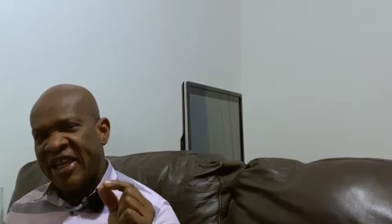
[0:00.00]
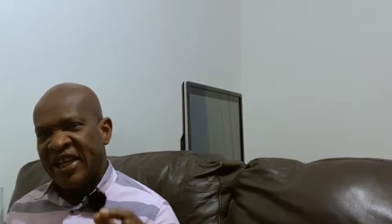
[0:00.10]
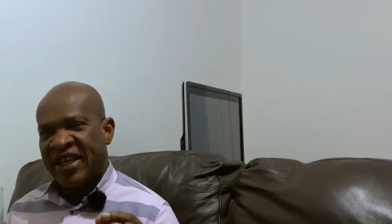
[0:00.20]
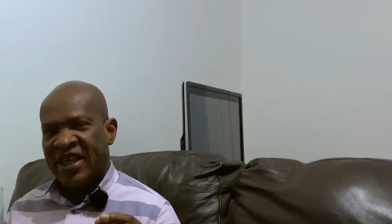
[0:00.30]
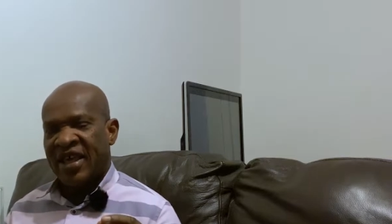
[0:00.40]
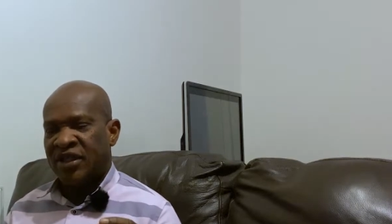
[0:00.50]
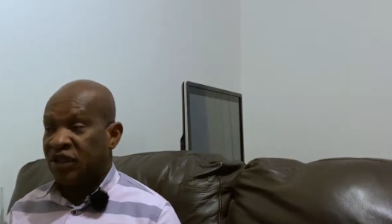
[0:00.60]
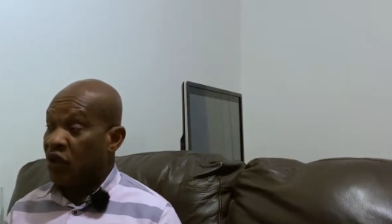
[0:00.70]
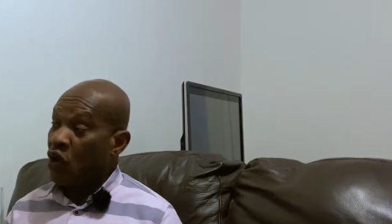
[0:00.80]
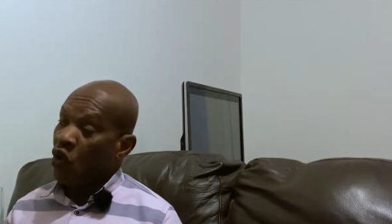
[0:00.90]
leakage
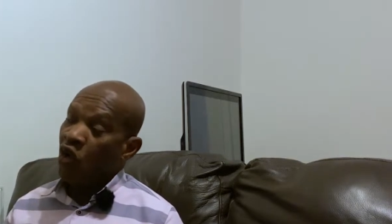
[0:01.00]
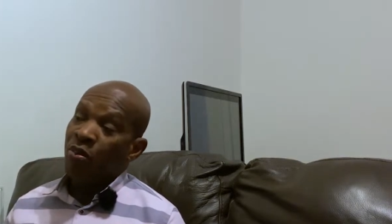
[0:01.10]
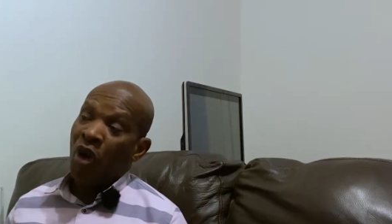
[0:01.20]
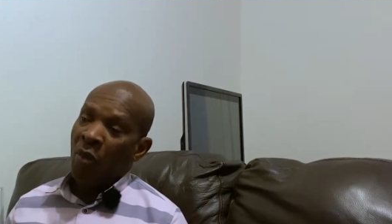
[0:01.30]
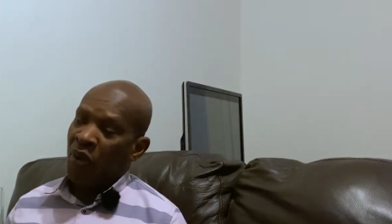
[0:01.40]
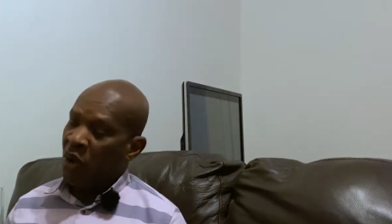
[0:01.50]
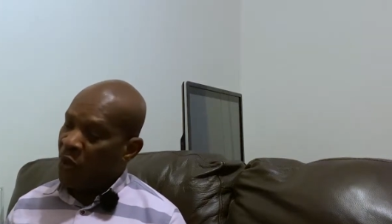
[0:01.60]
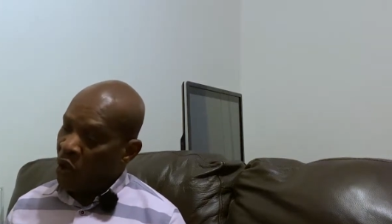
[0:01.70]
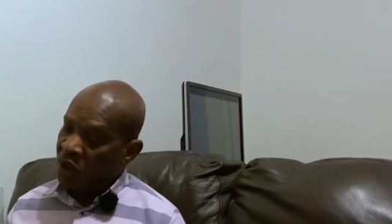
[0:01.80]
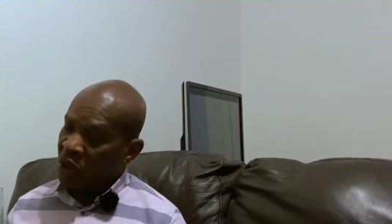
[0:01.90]
will pop up
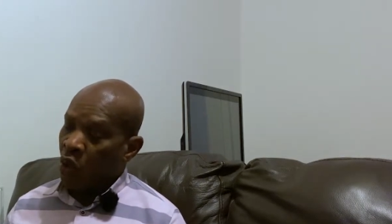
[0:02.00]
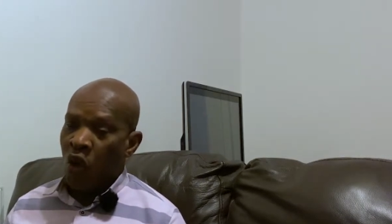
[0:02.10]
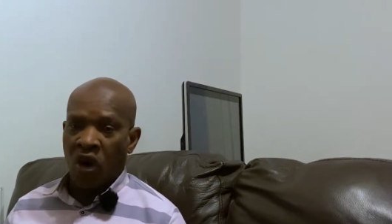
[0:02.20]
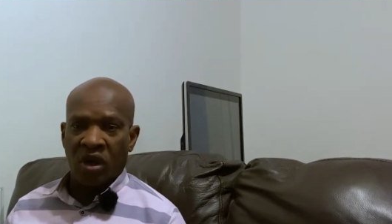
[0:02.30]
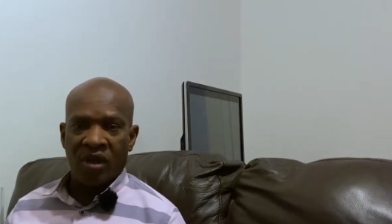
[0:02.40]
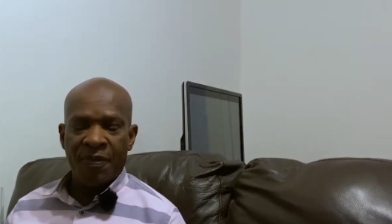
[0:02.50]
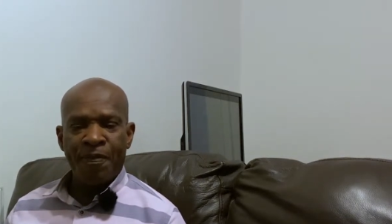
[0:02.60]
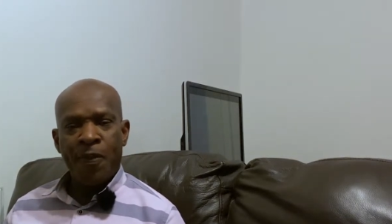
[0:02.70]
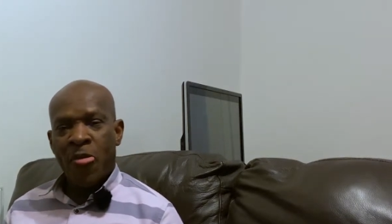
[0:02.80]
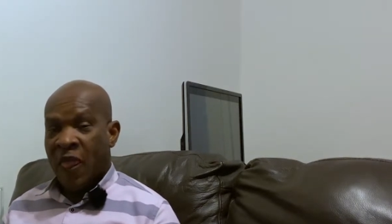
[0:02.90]
on the wall,
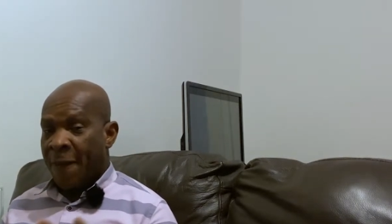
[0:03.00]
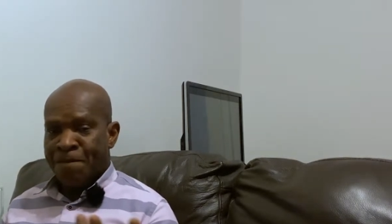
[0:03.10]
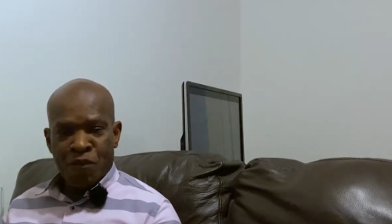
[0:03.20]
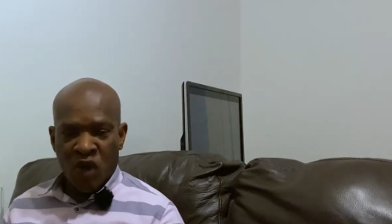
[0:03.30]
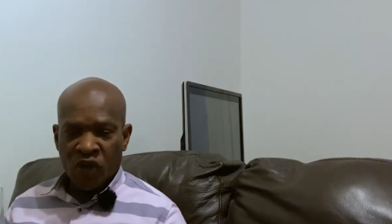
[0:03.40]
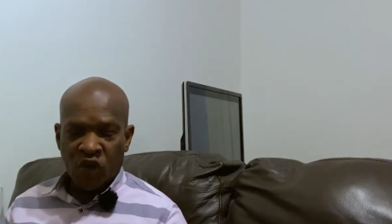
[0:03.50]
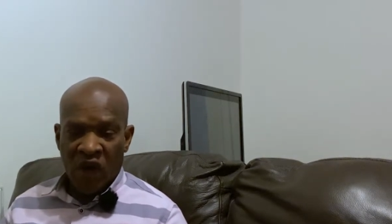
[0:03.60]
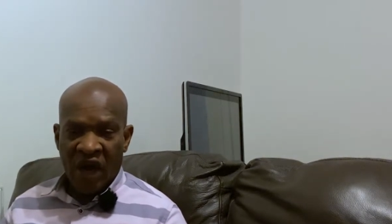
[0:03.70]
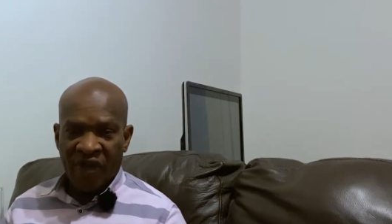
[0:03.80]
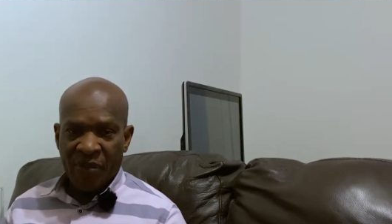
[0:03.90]
because you
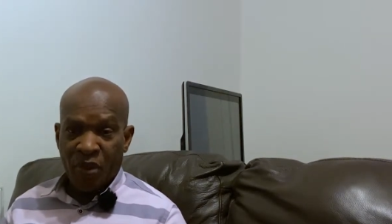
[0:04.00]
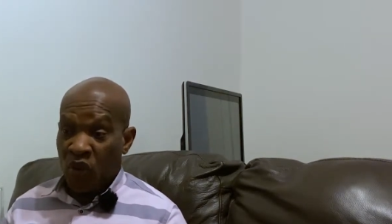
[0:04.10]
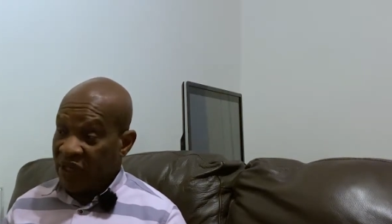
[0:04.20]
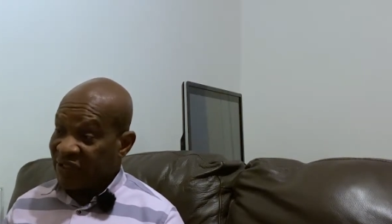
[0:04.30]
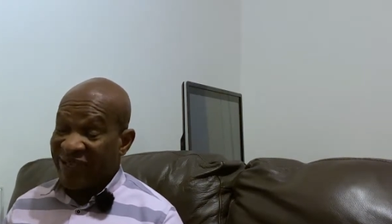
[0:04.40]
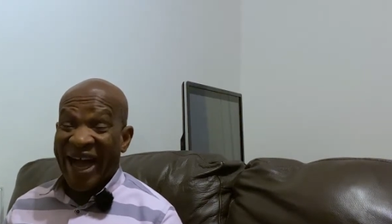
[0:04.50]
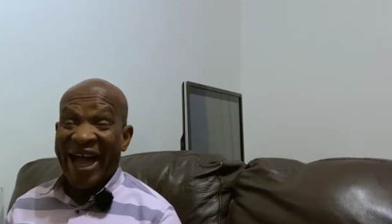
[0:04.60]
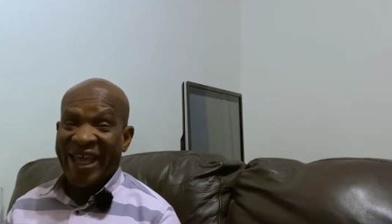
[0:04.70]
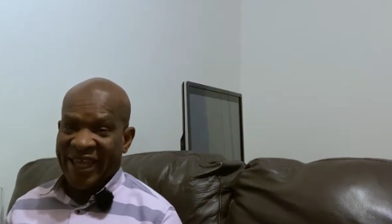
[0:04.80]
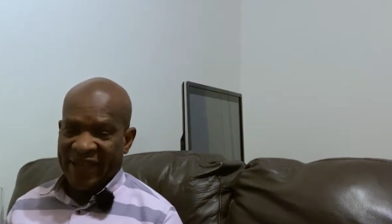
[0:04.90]
haven't put a tie
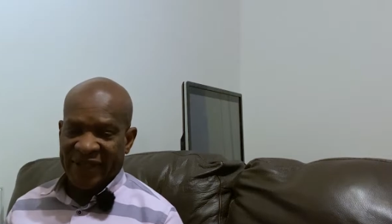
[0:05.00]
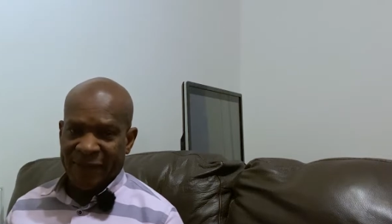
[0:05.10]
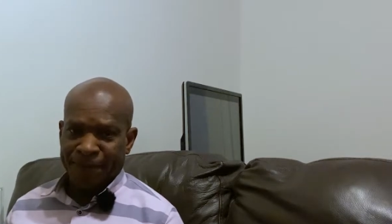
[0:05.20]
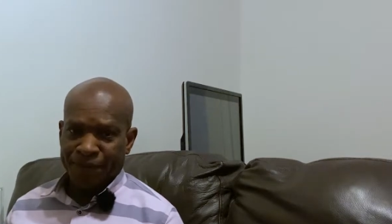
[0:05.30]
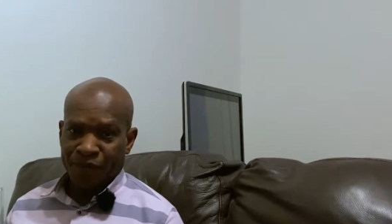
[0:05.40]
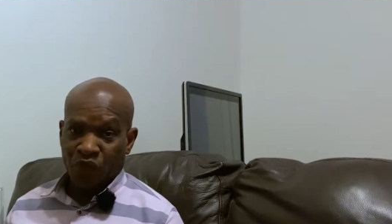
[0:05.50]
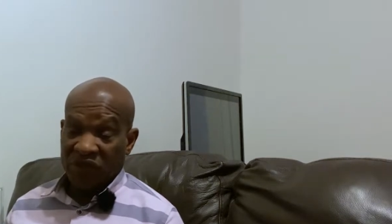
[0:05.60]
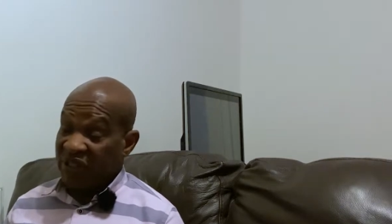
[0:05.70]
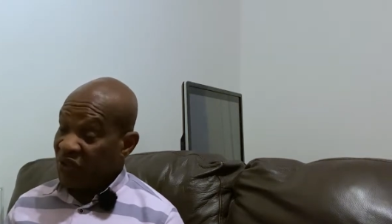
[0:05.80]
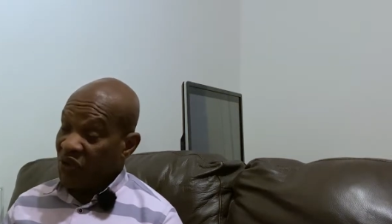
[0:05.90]
yet.
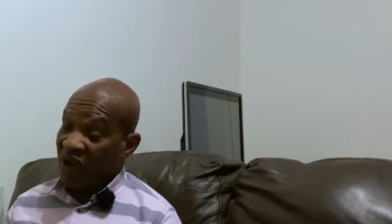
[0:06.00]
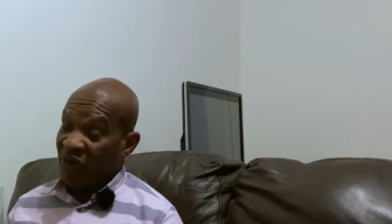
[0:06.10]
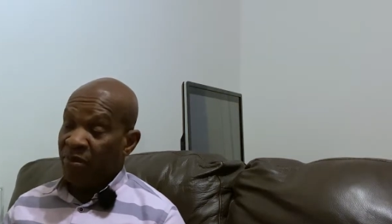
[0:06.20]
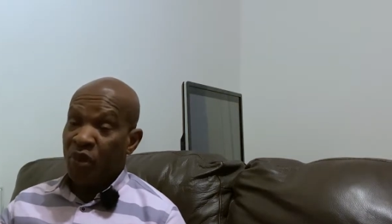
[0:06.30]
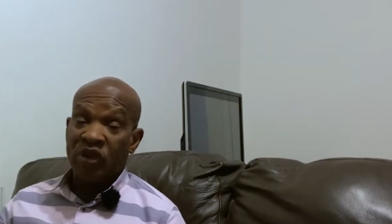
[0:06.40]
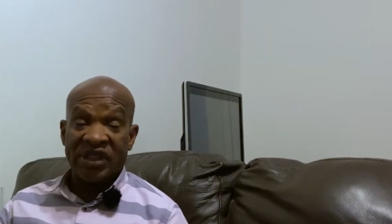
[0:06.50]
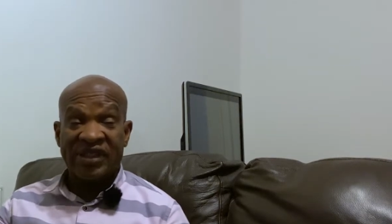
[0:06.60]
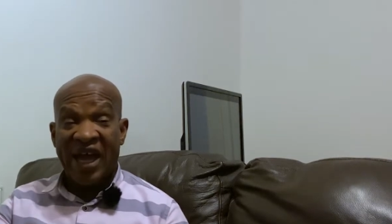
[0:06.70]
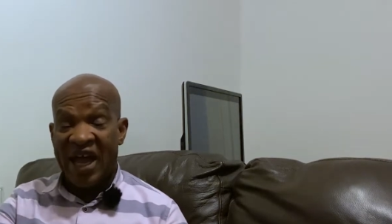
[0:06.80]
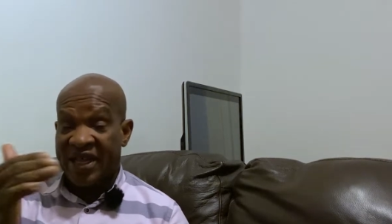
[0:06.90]
Since you haven't put the
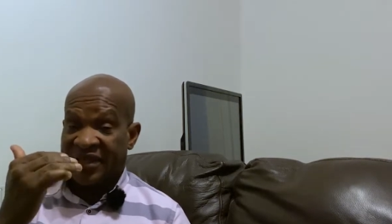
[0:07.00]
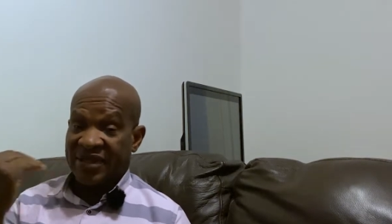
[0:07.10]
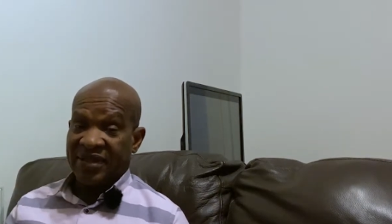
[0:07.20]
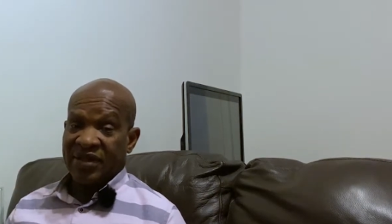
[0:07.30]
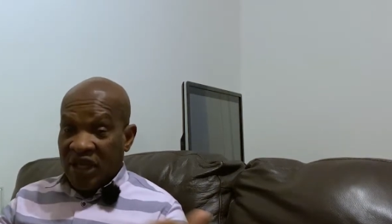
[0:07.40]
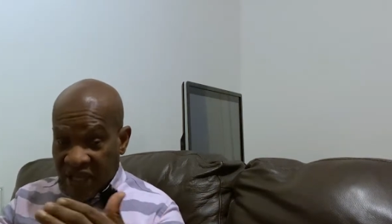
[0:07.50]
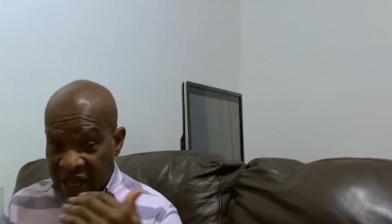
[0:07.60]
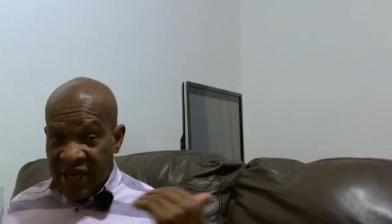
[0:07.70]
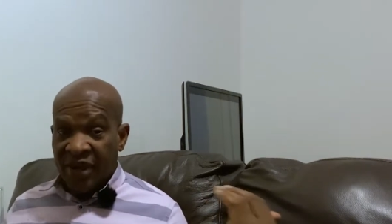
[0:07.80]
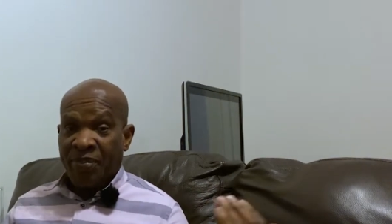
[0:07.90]
ties
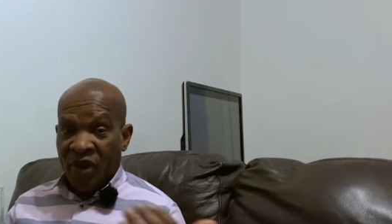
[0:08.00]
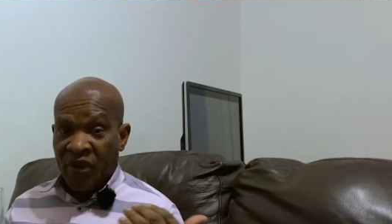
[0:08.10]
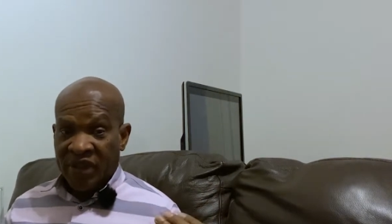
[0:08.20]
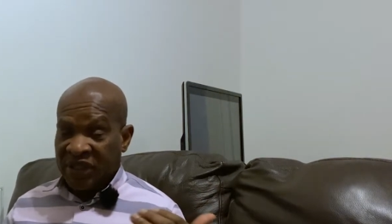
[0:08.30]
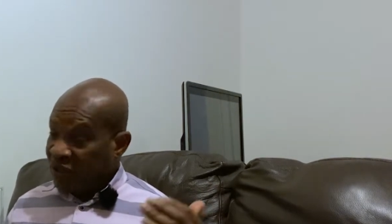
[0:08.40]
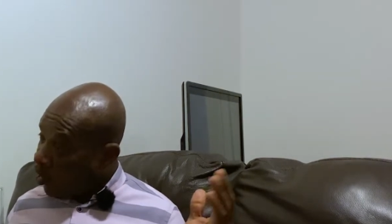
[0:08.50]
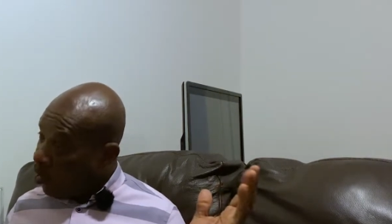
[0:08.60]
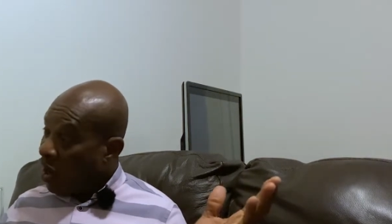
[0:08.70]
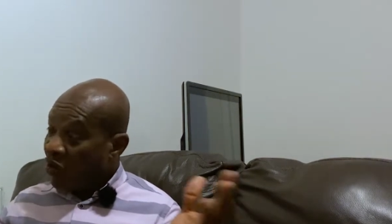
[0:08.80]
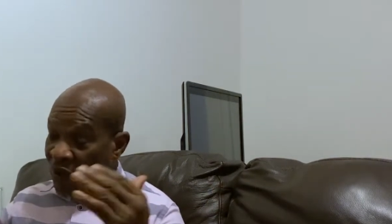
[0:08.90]
in the building or
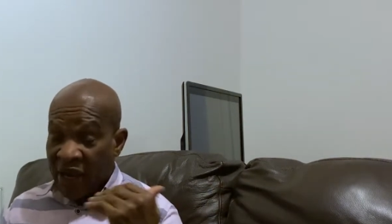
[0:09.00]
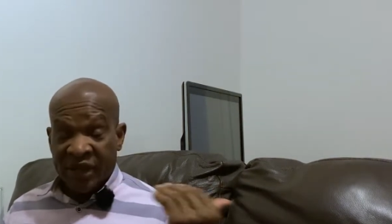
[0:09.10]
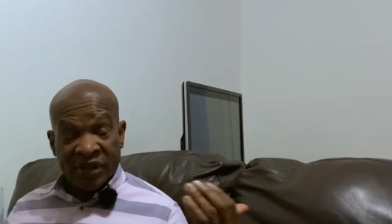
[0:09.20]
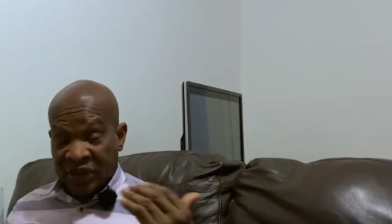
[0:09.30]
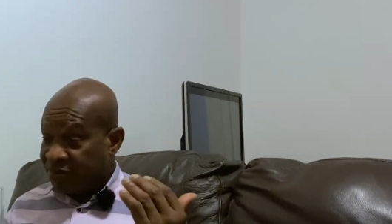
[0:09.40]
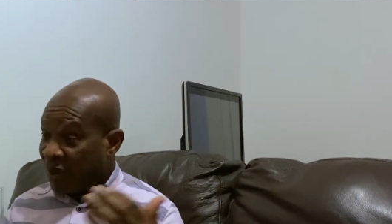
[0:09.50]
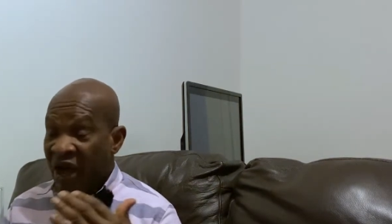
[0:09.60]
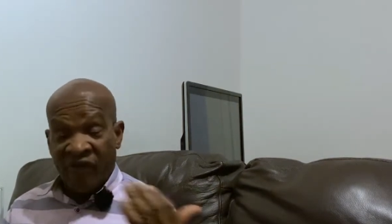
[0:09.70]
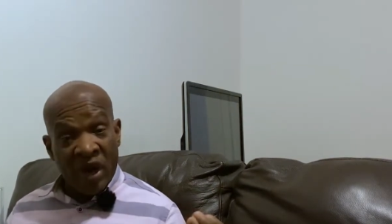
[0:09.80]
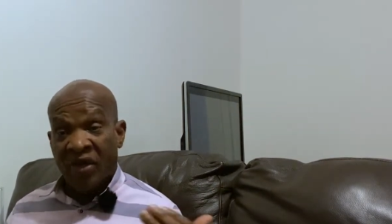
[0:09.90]
around the
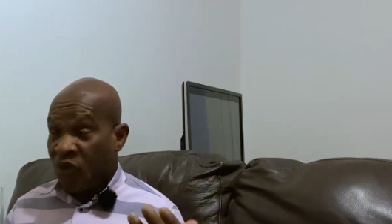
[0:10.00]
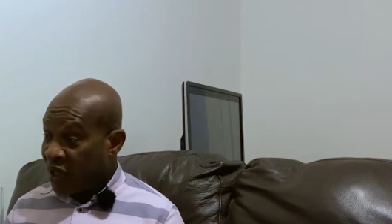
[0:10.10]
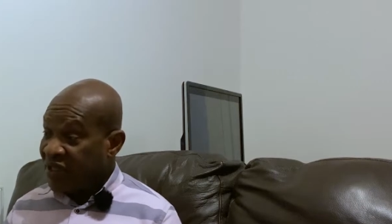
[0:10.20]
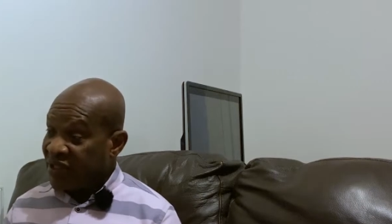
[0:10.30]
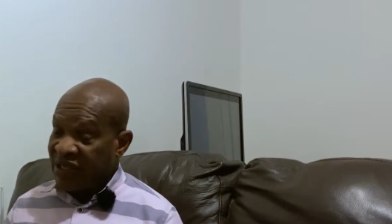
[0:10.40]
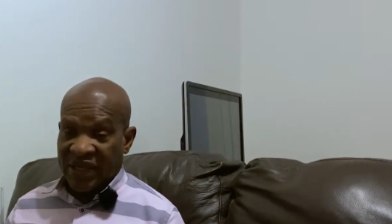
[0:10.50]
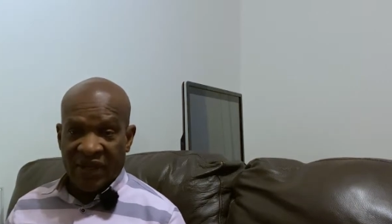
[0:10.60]
bath, you can see